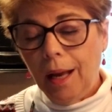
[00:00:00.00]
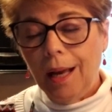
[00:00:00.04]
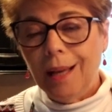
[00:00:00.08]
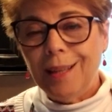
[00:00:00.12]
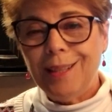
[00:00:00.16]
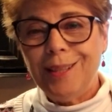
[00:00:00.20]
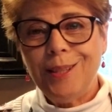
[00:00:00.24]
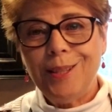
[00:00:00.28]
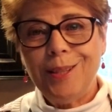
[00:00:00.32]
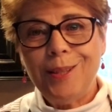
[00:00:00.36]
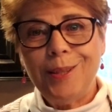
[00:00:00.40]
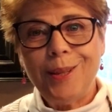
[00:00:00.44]

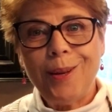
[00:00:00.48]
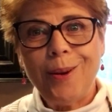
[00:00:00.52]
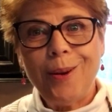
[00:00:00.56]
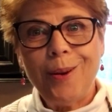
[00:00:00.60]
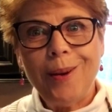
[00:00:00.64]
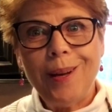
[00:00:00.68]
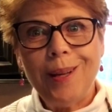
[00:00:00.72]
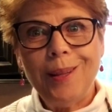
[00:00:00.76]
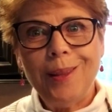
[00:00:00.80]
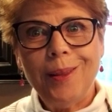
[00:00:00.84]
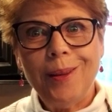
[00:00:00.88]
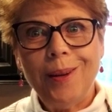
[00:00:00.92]
So
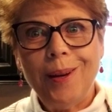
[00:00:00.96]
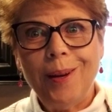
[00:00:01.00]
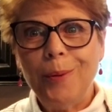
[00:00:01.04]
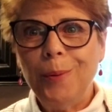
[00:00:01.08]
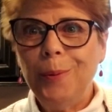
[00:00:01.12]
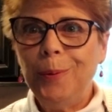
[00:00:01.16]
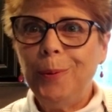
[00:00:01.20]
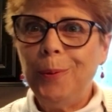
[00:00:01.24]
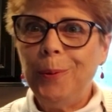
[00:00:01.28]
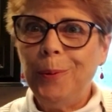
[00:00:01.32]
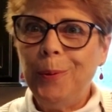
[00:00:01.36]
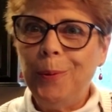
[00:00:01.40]
I thought,
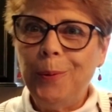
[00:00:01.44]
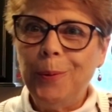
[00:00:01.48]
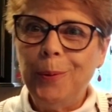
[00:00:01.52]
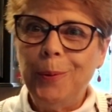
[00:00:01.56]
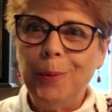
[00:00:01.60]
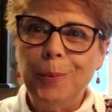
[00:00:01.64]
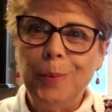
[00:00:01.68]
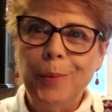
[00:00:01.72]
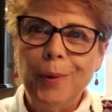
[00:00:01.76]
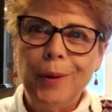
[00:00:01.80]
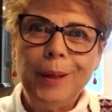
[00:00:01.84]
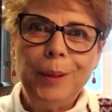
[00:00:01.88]
ooh,
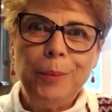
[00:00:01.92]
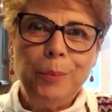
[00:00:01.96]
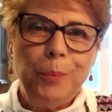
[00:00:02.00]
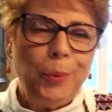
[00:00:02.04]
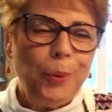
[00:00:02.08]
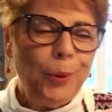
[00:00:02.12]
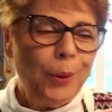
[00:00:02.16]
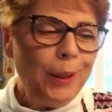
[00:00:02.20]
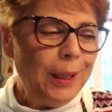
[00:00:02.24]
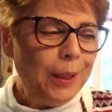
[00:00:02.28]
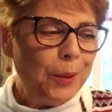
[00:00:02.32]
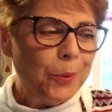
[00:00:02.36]
bread
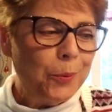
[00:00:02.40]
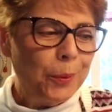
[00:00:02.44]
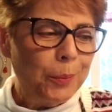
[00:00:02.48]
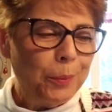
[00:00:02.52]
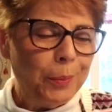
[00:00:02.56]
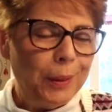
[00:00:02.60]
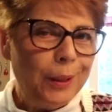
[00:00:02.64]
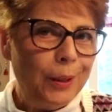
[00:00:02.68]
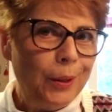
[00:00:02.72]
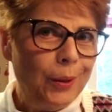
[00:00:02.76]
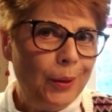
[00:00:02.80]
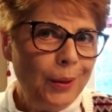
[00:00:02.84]
pudding would
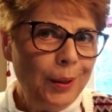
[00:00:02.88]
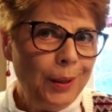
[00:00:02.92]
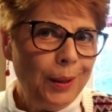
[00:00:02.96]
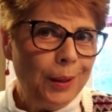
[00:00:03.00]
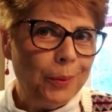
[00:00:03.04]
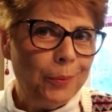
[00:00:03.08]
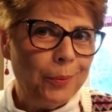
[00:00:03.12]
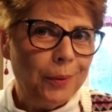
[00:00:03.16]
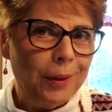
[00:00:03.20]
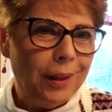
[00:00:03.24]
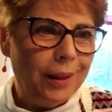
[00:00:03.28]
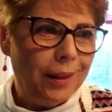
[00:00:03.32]
be
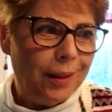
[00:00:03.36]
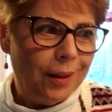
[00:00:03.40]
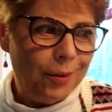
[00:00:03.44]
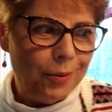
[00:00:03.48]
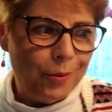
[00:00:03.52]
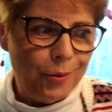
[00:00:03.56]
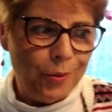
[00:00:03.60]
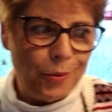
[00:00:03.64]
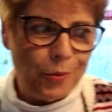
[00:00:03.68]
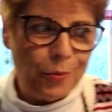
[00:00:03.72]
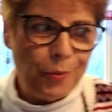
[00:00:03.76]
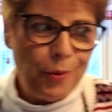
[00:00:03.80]
good with
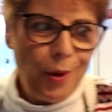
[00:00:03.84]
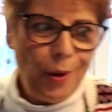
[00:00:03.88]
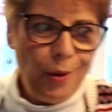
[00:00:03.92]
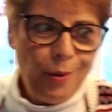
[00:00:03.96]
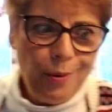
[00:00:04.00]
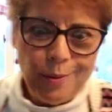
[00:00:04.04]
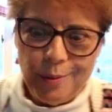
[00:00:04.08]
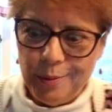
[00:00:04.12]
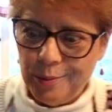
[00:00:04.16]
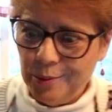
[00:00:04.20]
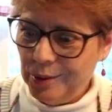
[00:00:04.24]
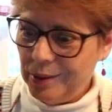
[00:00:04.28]
those
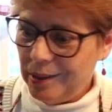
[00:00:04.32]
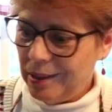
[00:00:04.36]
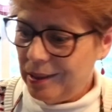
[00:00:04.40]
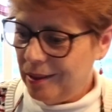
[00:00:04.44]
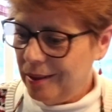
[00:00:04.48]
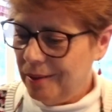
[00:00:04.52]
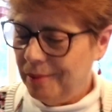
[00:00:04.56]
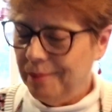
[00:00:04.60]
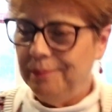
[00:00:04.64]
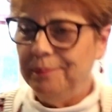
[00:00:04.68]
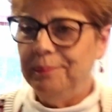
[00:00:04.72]
rolls.